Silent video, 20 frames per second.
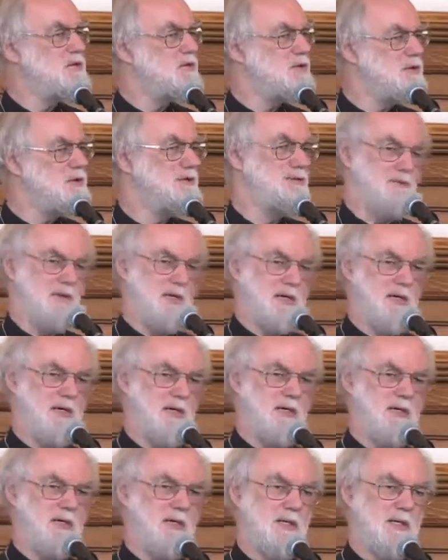too
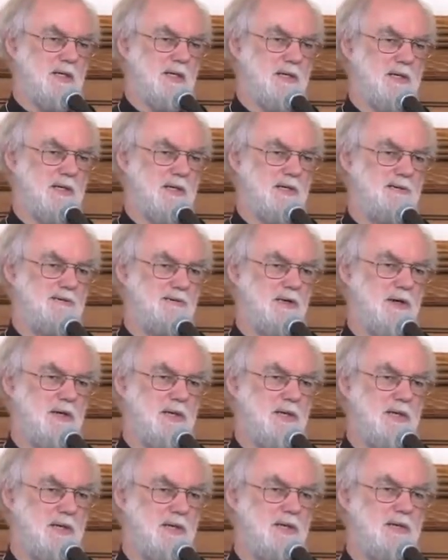far to
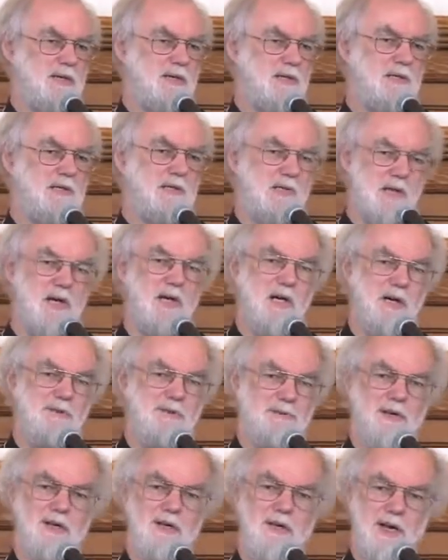find that desire
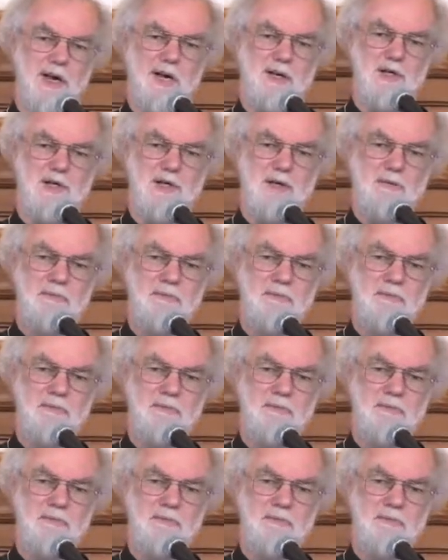for connection.